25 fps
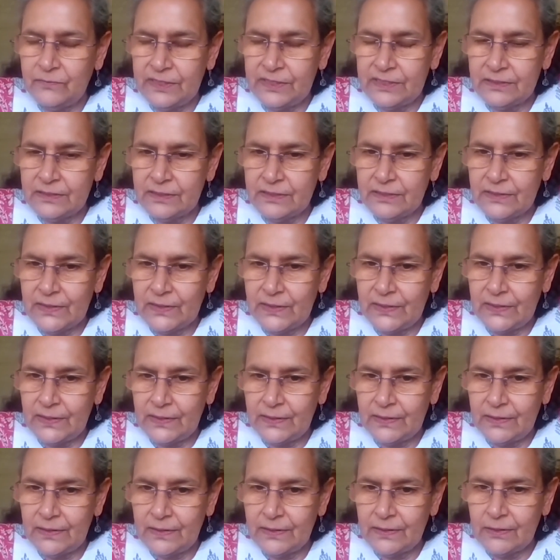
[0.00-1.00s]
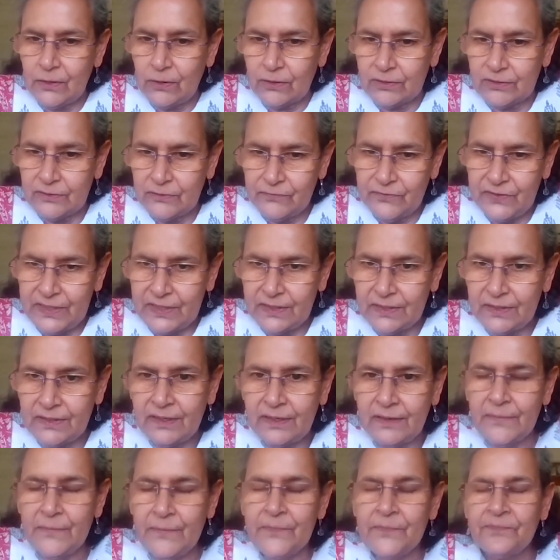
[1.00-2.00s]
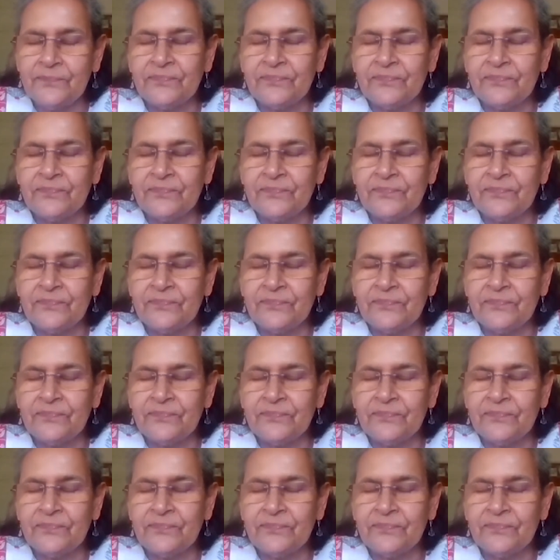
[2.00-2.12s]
with Dr. Wiener.